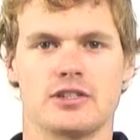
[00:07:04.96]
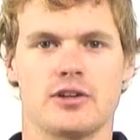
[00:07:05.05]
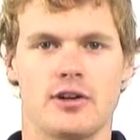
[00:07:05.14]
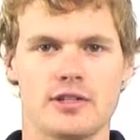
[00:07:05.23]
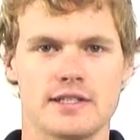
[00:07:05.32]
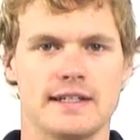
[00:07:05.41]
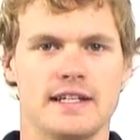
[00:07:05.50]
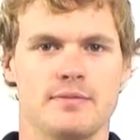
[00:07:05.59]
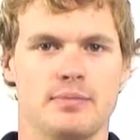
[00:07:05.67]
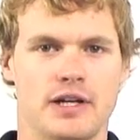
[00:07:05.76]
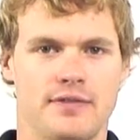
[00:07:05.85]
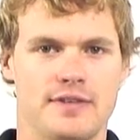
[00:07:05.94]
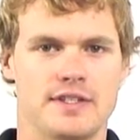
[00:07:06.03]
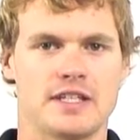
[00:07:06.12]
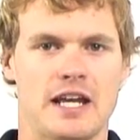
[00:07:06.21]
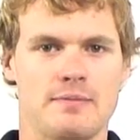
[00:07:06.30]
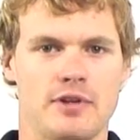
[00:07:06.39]
constantly above the
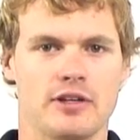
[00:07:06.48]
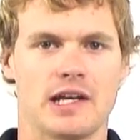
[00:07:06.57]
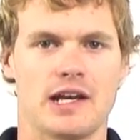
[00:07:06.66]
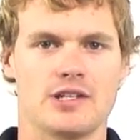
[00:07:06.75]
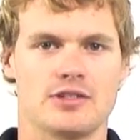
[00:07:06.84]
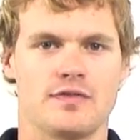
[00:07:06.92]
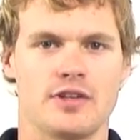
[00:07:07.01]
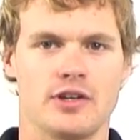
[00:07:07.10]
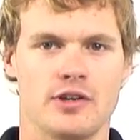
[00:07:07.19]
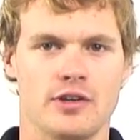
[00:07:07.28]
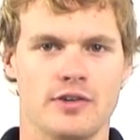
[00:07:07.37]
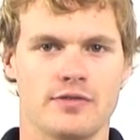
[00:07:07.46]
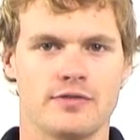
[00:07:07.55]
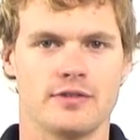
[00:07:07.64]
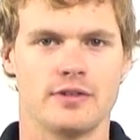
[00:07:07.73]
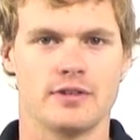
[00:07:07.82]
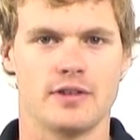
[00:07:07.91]
same location of the Earth,
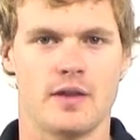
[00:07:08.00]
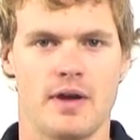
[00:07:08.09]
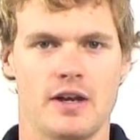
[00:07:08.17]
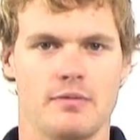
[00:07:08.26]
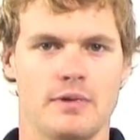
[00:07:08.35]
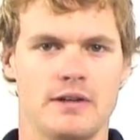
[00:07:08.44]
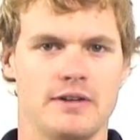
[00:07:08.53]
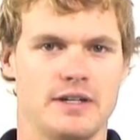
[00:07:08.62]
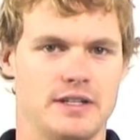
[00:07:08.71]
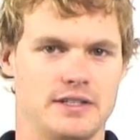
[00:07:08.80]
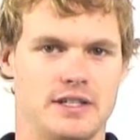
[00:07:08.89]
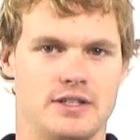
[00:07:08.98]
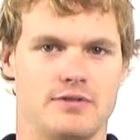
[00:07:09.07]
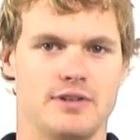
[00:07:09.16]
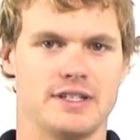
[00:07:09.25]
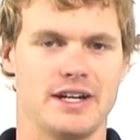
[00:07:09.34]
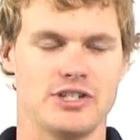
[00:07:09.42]
no matter where it is in its
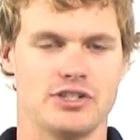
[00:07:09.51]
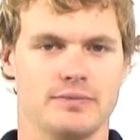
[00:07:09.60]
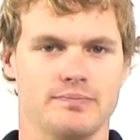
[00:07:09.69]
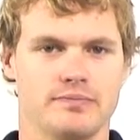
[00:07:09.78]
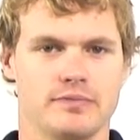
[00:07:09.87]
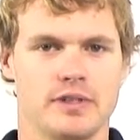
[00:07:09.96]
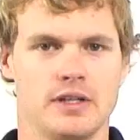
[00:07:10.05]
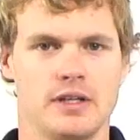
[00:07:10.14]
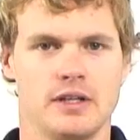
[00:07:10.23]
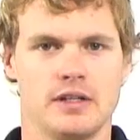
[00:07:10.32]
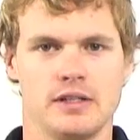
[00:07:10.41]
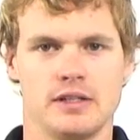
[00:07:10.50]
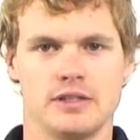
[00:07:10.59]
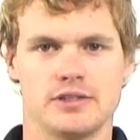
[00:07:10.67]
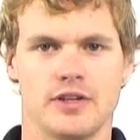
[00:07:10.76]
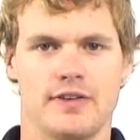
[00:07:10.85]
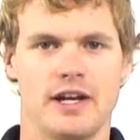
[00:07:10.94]
rotation.
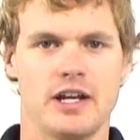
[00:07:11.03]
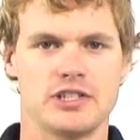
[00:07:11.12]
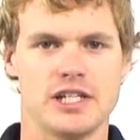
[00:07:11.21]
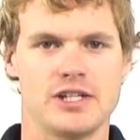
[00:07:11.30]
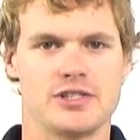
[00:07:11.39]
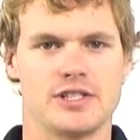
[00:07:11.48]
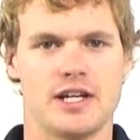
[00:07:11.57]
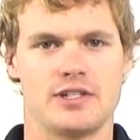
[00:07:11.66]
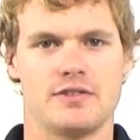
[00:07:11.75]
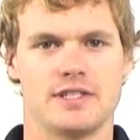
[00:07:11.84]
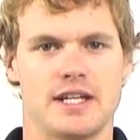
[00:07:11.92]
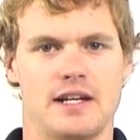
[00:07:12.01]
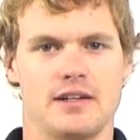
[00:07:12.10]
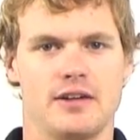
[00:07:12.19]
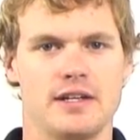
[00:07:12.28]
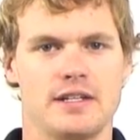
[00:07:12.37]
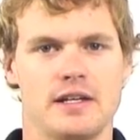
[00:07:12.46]
So I've had a geostationary
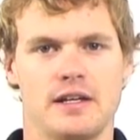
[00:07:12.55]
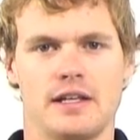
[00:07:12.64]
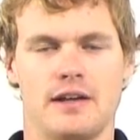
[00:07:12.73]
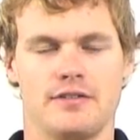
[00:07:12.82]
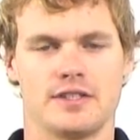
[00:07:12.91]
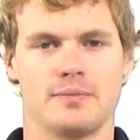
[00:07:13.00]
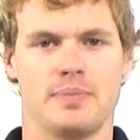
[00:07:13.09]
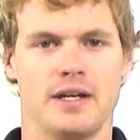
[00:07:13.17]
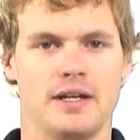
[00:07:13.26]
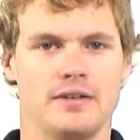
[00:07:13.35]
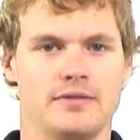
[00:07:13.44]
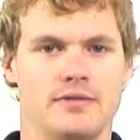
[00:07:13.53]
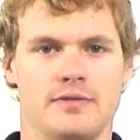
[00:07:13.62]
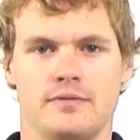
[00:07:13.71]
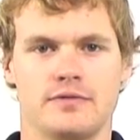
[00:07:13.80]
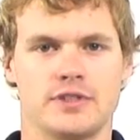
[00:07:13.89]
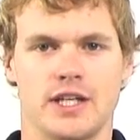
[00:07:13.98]
satellite that was above,
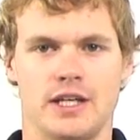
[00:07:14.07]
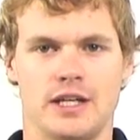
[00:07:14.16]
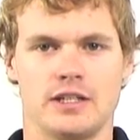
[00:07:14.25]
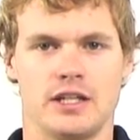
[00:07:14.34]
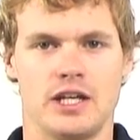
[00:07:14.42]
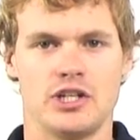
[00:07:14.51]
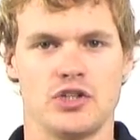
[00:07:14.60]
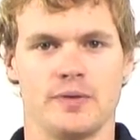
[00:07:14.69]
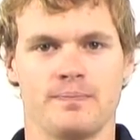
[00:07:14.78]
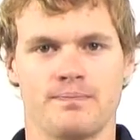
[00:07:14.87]
say, Indonesia.